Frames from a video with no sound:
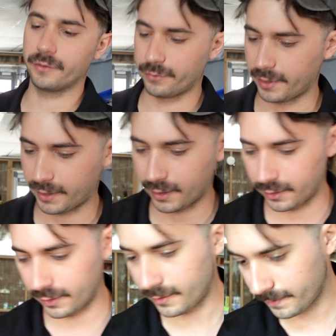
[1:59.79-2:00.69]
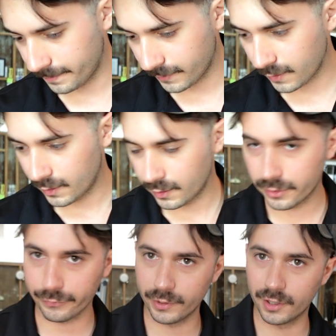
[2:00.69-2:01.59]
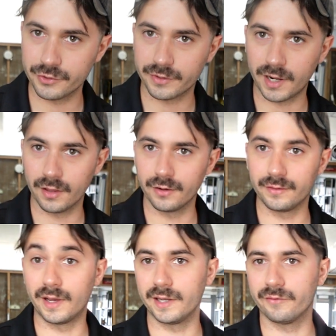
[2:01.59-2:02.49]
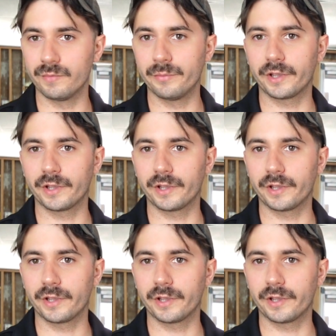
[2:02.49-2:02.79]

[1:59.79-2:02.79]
with like a $300, not even, maybe